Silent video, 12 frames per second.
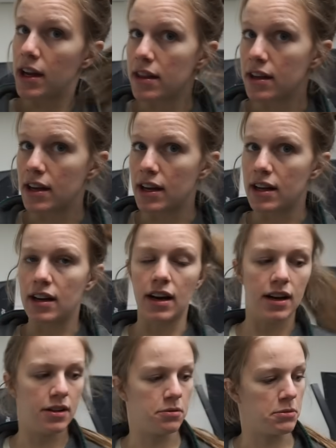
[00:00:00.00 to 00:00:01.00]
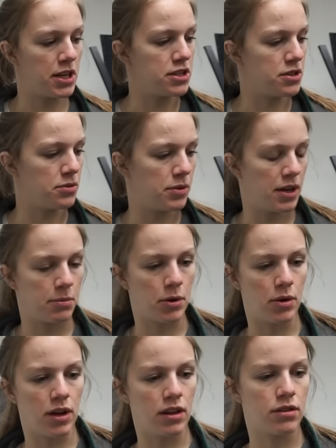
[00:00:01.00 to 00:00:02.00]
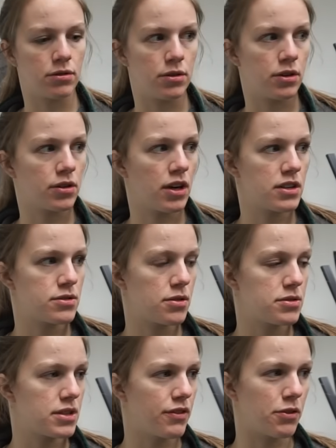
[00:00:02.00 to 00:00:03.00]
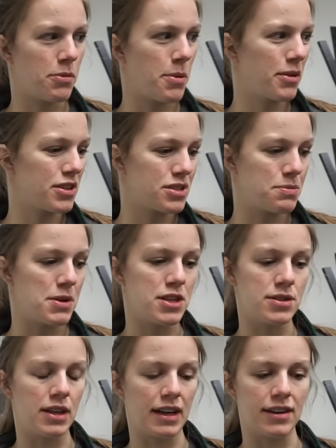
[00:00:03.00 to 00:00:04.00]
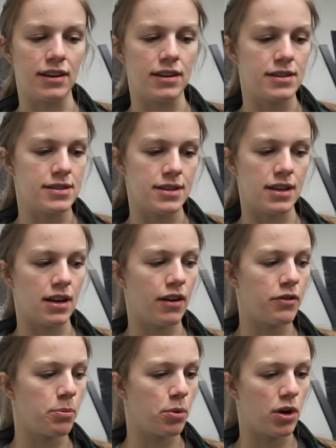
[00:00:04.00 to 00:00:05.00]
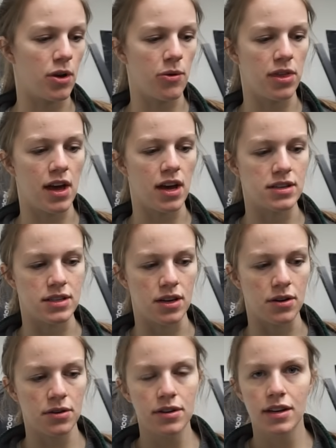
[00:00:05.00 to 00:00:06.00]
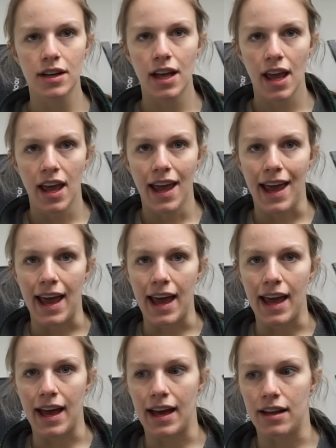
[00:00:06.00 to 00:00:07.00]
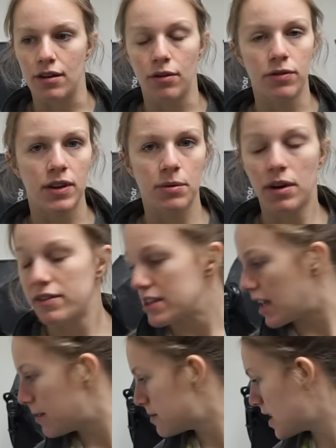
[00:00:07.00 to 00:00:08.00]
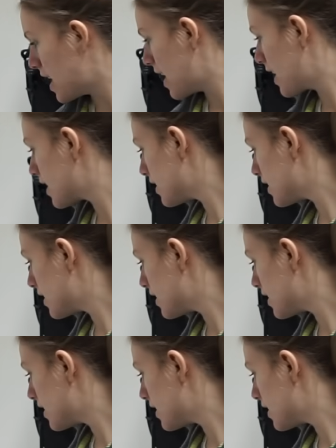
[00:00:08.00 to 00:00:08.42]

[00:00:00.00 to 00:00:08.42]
and then I'll meet you when I'm going through the crossroads stuff or maybe I'll just meet you in the car so they don't have to bore you with that too. And hopefully we'll have time to head